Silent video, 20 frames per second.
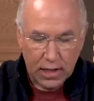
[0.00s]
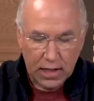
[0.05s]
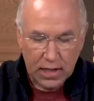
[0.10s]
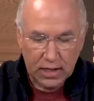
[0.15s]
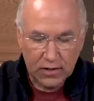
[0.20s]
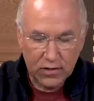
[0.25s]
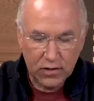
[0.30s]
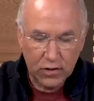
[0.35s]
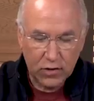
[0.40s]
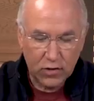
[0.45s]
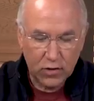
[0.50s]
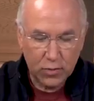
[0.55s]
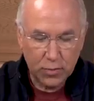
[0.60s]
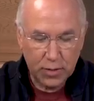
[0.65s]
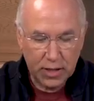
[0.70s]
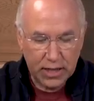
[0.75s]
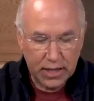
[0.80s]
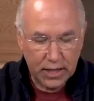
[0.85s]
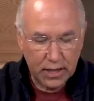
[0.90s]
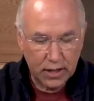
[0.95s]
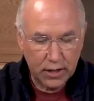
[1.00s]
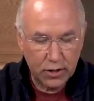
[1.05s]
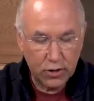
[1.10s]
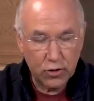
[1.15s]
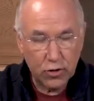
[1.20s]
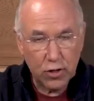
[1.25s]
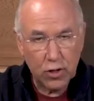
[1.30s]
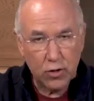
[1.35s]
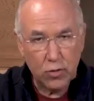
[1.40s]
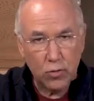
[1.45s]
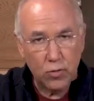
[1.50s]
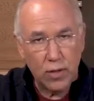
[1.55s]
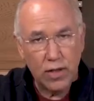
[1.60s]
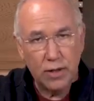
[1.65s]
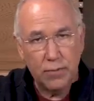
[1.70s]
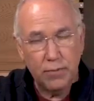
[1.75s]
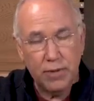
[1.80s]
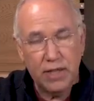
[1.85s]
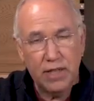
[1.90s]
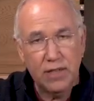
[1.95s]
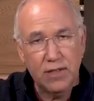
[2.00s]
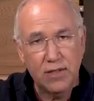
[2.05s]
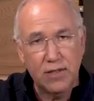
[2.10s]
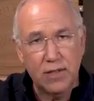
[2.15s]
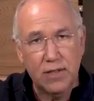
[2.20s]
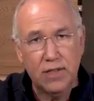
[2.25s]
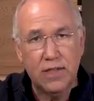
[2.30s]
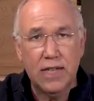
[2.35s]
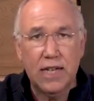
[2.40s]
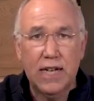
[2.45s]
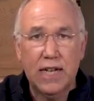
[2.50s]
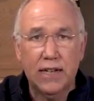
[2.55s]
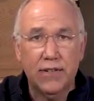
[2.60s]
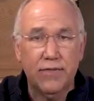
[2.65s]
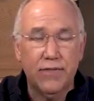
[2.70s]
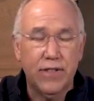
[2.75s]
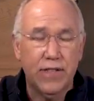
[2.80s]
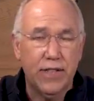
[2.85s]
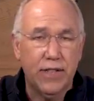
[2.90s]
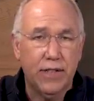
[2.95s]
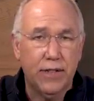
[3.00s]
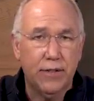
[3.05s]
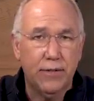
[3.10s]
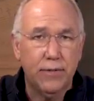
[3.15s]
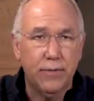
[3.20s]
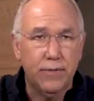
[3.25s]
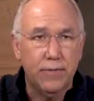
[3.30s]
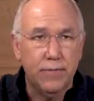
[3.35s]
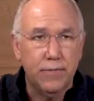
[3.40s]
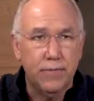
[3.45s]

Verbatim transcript: as you explain in your When Bees Attack video.